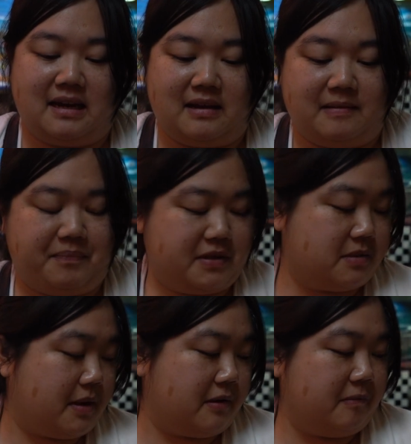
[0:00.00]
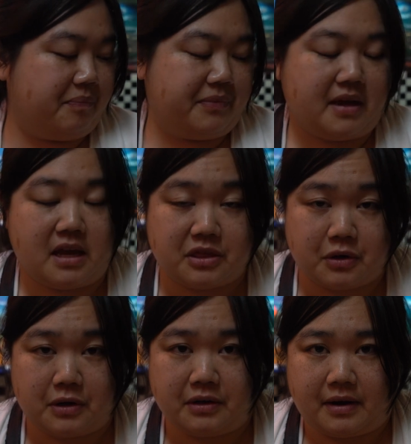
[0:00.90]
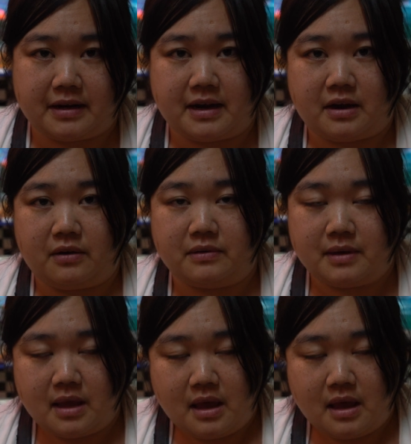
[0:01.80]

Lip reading: It's about 8:30 right now.